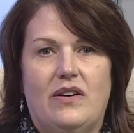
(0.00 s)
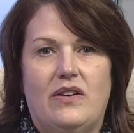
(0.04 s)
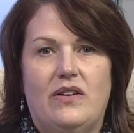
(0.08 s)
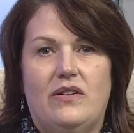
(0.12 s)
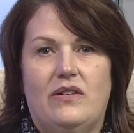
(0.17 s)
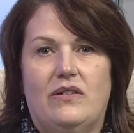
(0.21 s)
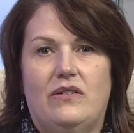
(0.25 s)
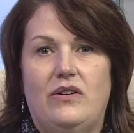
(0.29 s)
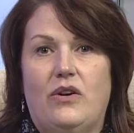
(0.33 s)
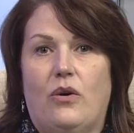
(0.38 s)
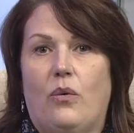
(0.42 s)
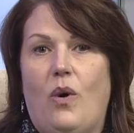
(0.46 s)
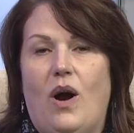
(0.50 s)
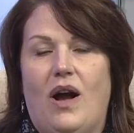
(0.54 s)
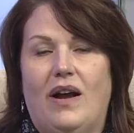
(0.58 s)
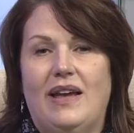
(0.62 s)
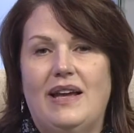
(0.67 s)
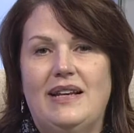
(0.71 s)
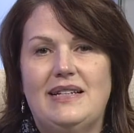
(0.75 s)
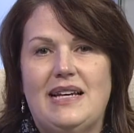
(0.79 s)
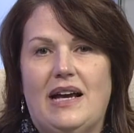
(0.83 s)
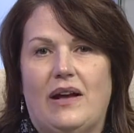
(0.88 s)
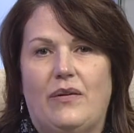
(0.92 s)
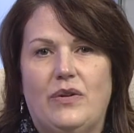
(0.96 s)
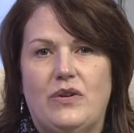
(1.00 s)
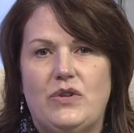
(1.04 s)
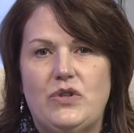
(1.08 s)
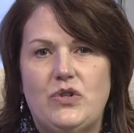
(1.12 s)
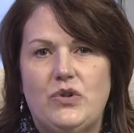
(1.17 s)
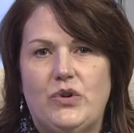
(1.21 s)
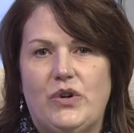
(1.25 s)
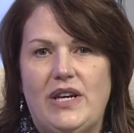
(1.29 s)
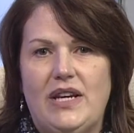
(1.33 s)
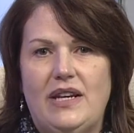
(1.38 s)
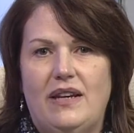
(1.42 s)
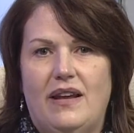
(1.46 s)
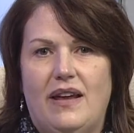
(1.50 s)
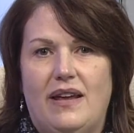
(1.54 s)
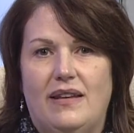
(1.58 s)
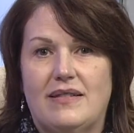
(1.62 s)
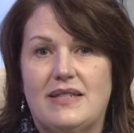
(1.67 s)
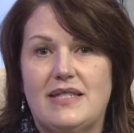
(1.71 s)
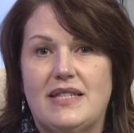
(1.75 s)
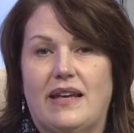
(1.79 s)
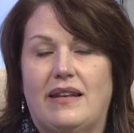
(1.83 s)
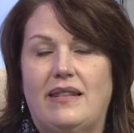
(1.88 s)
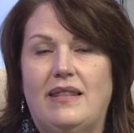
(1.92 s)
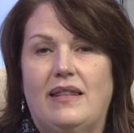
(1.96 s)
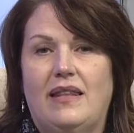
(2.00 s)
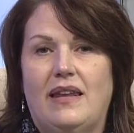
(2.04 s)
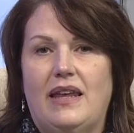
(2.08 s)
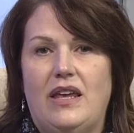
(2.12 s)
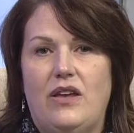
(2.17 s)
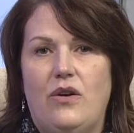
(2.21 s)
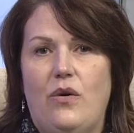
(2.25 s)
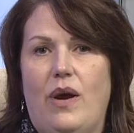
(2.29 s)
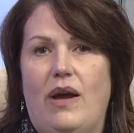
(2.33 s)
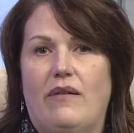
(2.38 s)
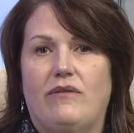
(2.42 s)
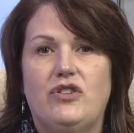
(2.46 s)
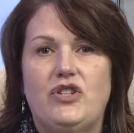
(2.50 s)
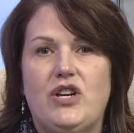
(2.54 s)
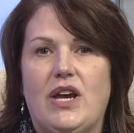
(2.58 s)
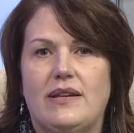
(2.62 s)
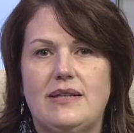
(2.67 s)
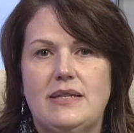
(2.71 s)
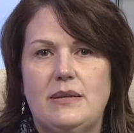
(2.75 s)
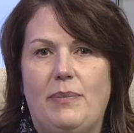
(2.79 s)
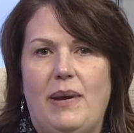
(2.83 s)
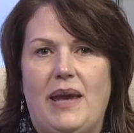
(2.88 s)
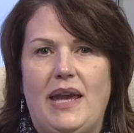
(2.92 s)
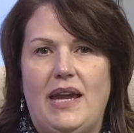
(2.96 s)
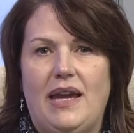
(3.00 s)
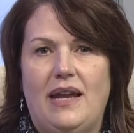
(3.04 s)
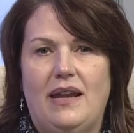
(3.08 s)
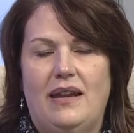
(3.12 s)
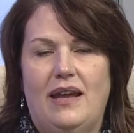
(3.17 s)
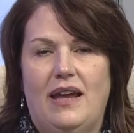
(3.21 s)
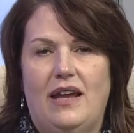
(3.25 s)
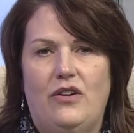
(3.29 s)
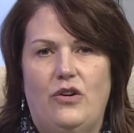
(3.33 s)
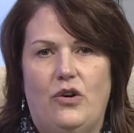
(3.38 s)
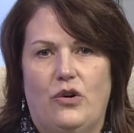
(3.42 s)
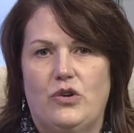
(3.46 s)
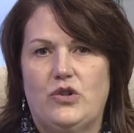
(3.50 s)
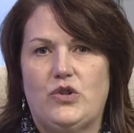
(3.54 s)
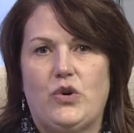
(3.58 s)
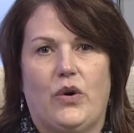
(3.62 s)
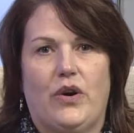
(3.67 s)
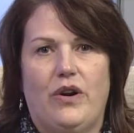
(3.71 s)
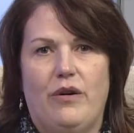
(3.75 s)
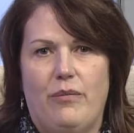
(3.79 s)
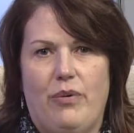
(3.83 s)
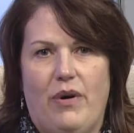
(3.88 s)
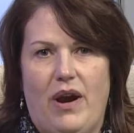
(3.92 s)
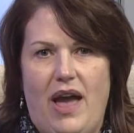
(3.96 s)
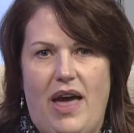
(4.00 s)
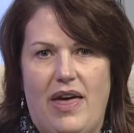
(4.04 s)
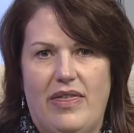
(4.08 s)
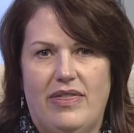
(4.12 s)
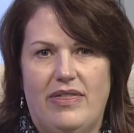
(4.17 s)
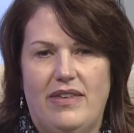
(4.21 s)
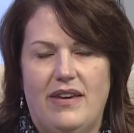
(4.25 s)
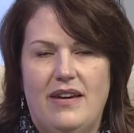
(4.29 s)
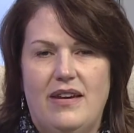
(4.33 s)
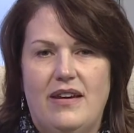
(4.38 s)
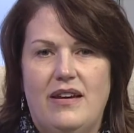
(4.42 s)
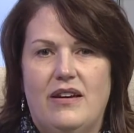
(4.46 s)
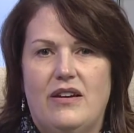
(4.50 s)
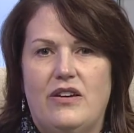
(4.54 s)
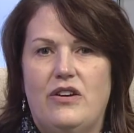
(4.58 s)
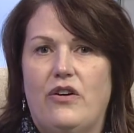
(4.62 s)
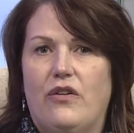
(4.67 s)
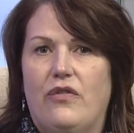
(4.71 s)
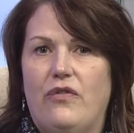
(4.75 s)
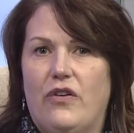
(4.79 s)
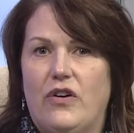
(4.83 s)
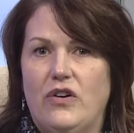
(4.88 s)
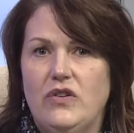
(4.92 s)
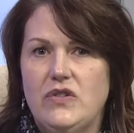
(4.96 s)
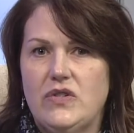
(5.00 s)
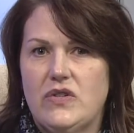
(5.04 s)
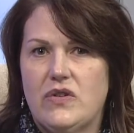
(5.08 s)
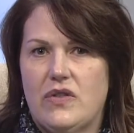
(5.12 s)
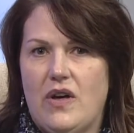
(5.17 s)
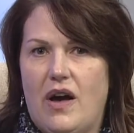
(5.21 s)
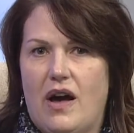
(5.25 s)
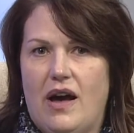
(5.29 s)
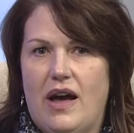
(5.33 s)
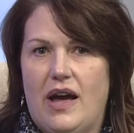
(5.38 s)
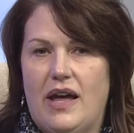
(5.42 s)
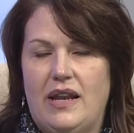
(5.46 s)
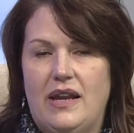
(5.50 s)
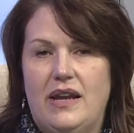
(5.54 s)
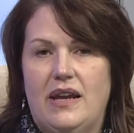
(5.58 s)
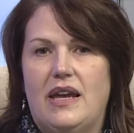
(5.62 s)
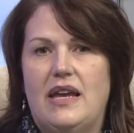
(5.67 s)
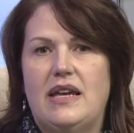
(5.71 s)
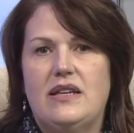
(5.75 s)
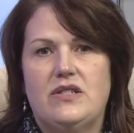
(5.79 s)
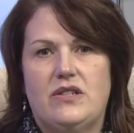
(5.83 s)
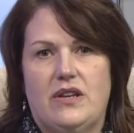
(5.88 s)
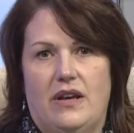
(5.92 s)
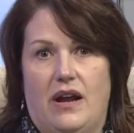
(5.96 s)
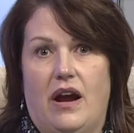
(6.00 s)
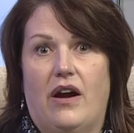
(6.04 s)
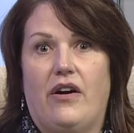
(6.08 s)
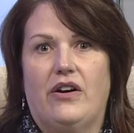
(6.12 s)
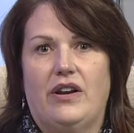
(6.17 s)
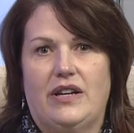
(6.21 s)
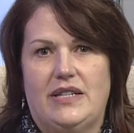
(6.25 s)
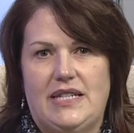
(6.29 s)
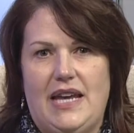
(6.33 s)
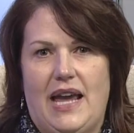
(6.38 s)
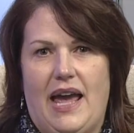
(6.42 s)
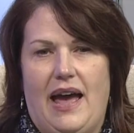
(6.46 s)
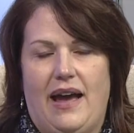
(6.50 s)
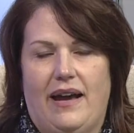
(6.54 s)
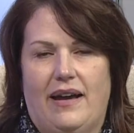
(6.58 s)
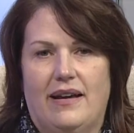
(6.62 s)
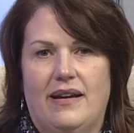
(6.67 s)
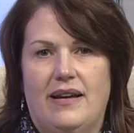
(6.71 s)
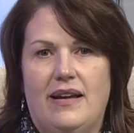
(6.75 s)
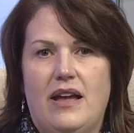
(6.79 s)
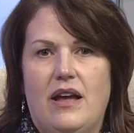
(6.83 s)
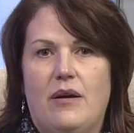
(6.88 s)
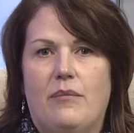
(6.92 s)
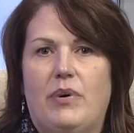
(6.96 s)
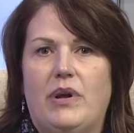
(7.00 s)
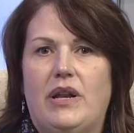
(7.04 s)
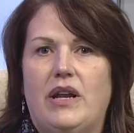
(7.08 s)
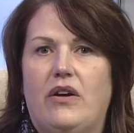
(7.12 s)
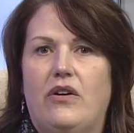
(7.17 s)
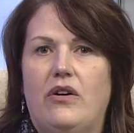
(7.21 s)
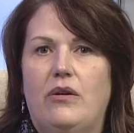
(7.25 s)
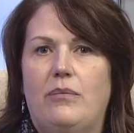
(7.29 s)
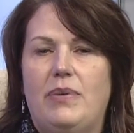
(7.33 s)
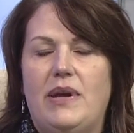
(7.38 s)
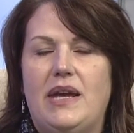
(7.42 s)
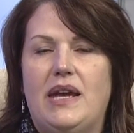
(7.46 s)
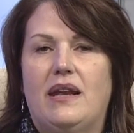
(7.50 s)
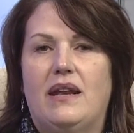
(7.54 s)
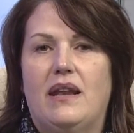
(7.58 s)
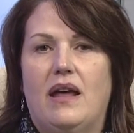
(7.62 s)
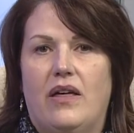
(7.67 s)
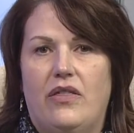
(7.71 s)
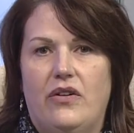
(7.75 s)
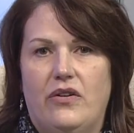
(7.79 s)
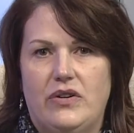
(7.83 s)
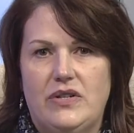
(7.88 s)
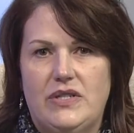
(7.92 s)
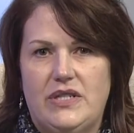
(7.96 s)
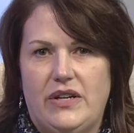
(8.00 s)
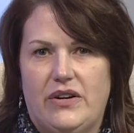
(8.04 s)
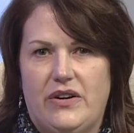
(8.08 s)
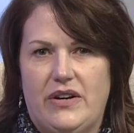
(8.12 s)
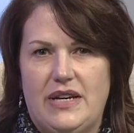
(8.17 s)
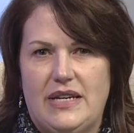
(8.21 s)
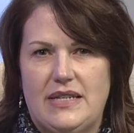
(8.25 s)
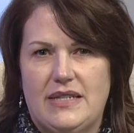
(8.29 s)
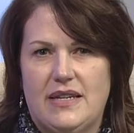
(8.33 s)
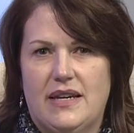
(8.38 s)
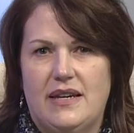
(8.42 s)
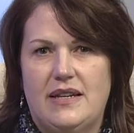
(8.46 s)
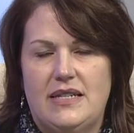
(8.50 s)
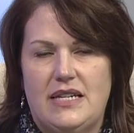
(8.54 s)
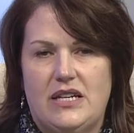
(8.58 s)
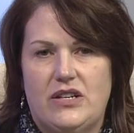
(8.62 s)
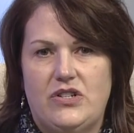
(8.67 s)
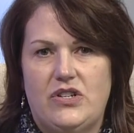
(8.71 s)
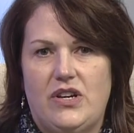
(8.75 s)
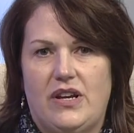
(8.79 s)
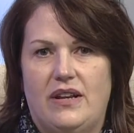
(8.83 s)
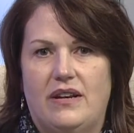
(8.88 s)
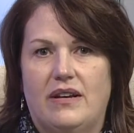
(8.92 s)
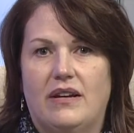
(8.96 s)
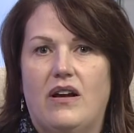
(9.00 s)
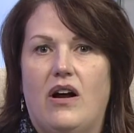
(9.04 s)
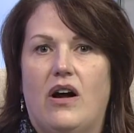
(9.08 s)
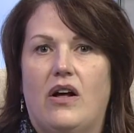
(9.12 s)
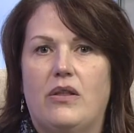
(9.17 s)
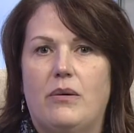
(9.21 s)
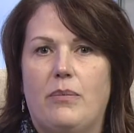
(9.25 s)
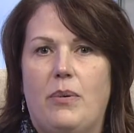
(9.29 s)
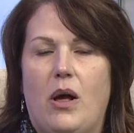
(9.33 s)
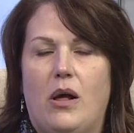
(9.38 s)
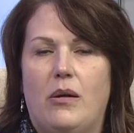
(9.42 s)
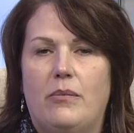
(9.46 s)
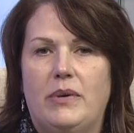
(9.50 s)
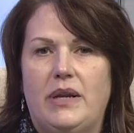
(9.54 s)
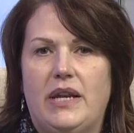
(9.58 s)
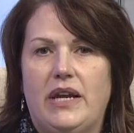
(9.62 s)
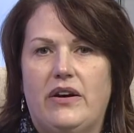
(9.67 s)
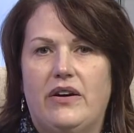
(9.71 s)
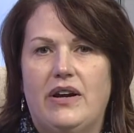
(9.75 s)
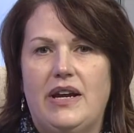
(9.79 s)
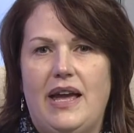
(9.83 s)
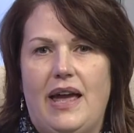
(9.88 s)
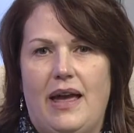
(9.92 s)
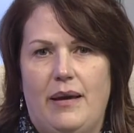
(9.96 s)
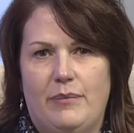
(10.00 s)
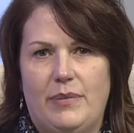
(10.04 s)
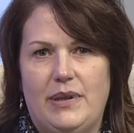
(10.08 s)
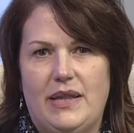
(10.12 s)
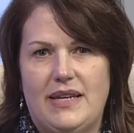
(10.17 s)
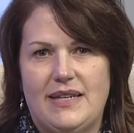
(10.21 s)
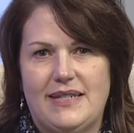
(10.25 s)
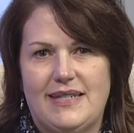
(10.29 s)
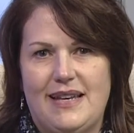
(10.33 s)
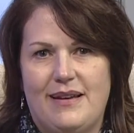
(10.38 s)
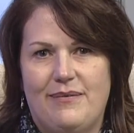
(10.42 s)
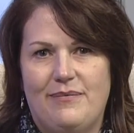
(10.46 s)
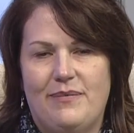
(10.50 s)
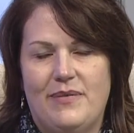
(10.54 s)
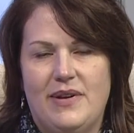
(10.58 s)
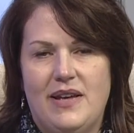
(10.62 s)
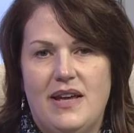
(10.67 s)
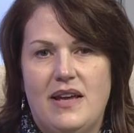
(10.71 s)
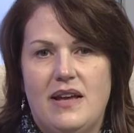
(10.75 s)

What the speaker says: You're walking down the street and suddenly you have chest pain and you're short of breath. Your first thought is a heart attack, but it could be another serious condition called a pulmonary embolism.